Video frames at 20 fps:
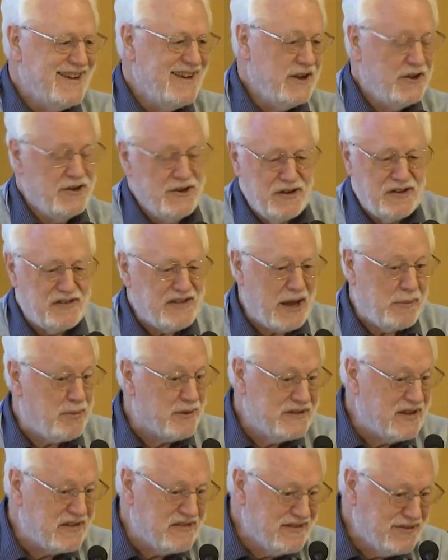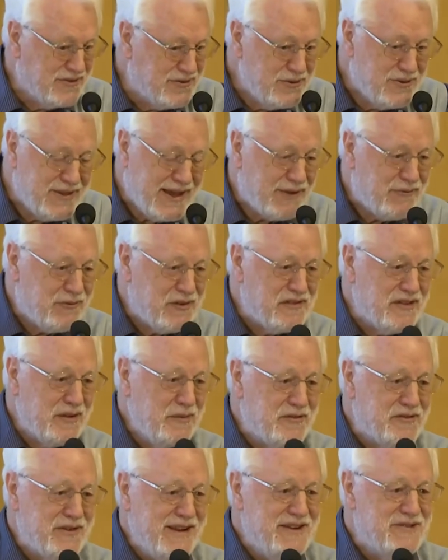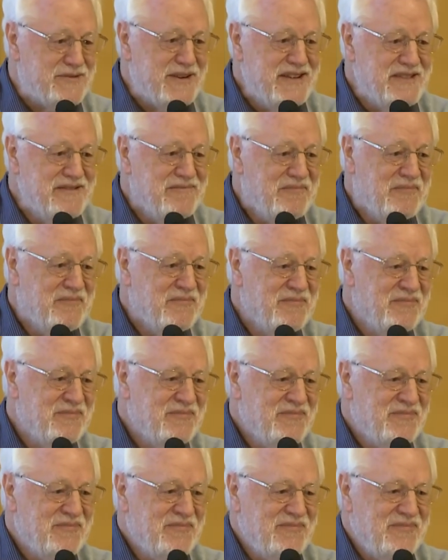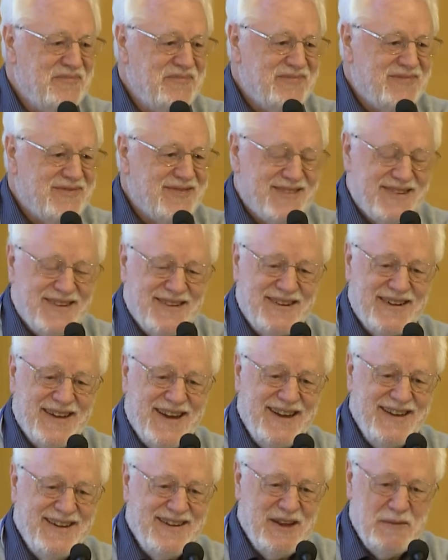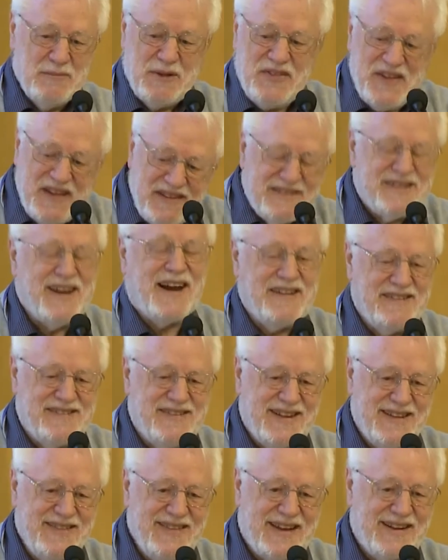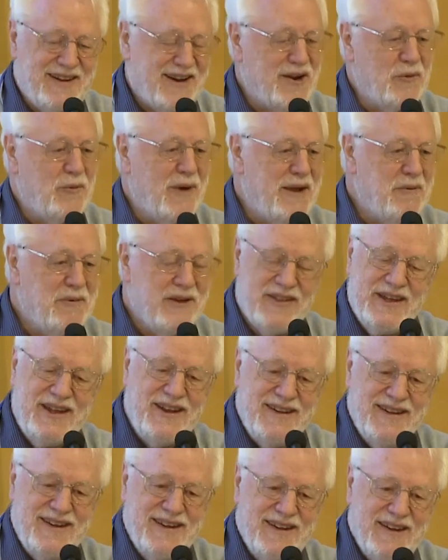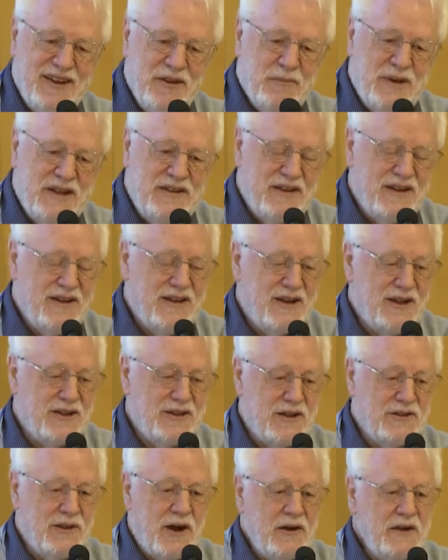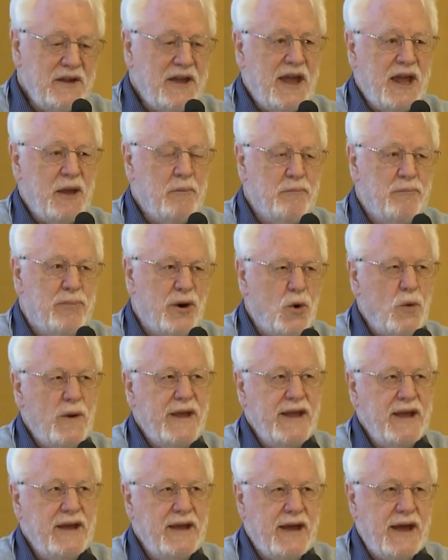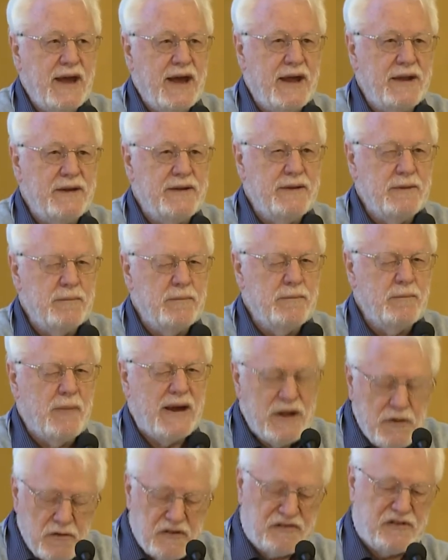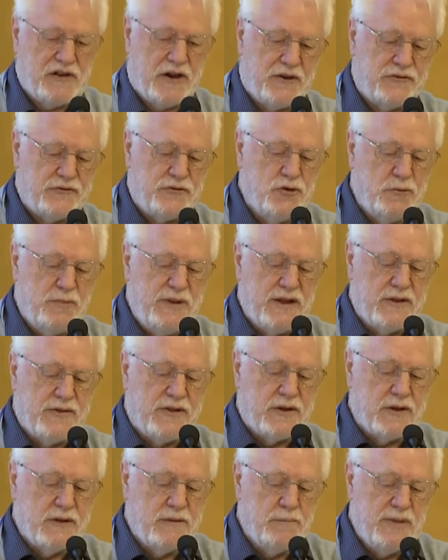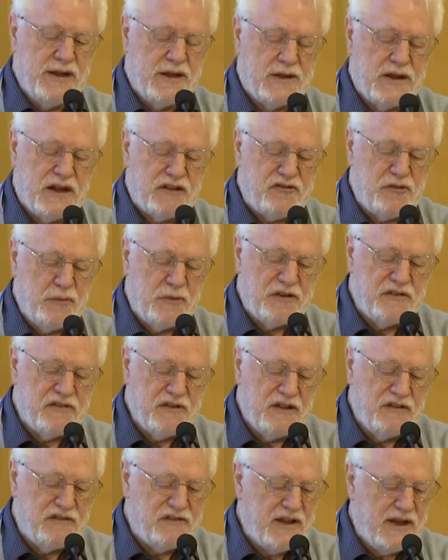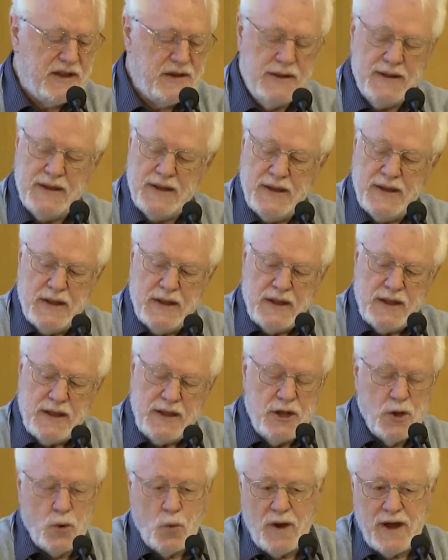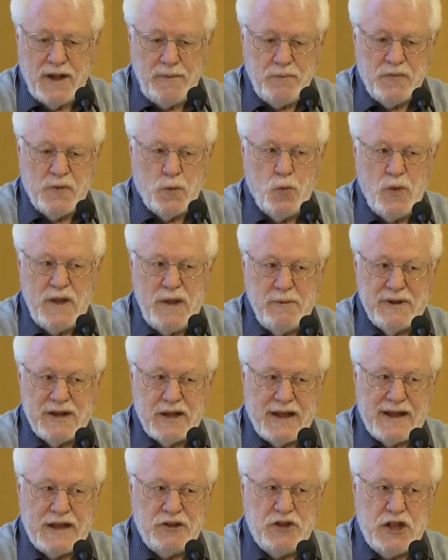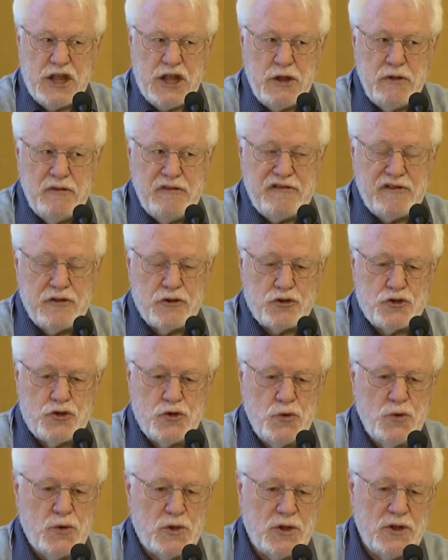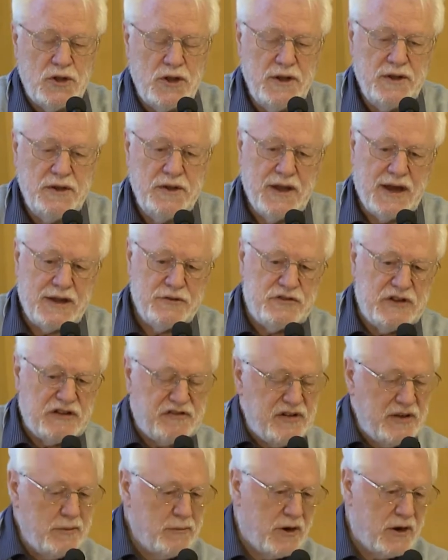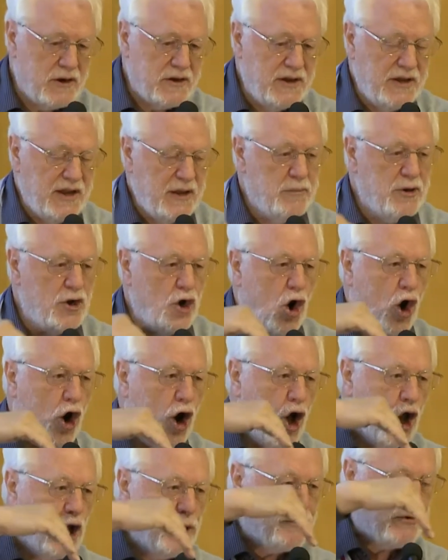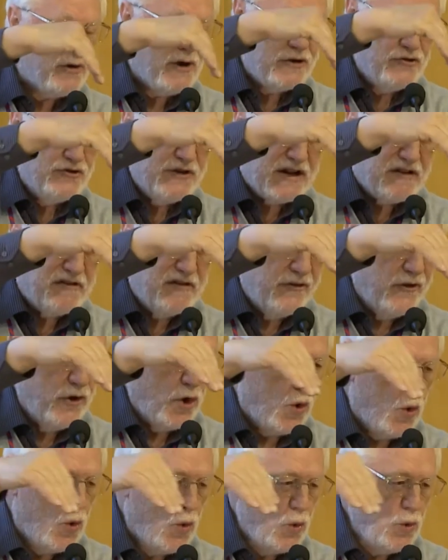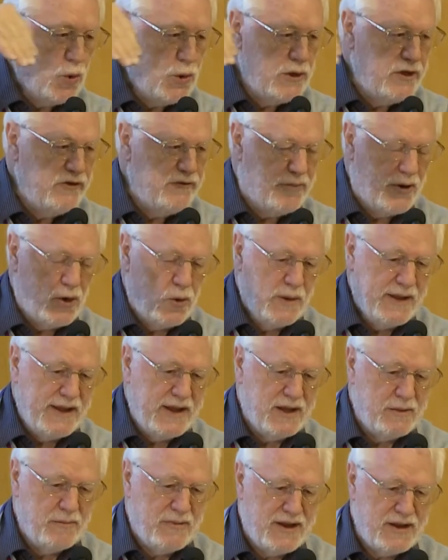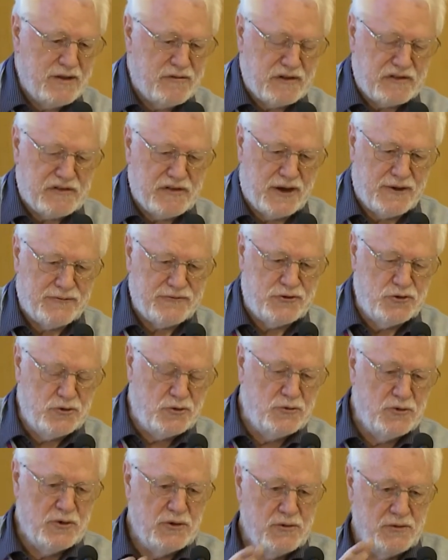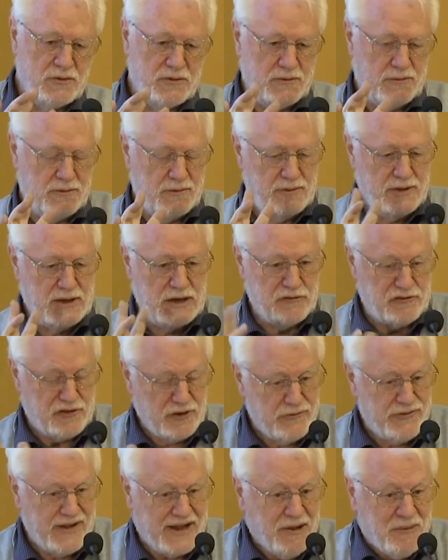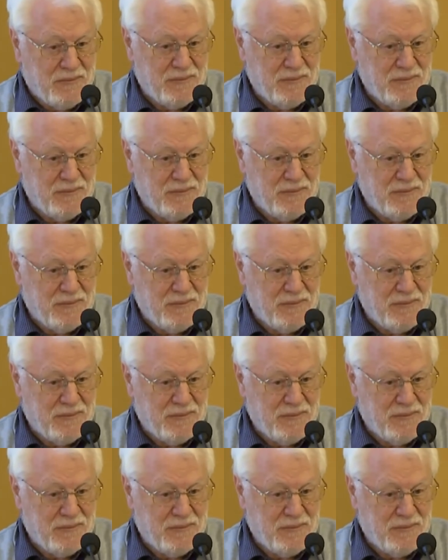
You notice Apple doesn't do that for some strange reason? Okay? But these guys did, and they got away with it. But along came Boeing and Microsoft, 2 of their big customers, and said, you know what, we would like to use your tool, not just in marketing, but all projects in the whole of Boeing and Microsoft to get a survey.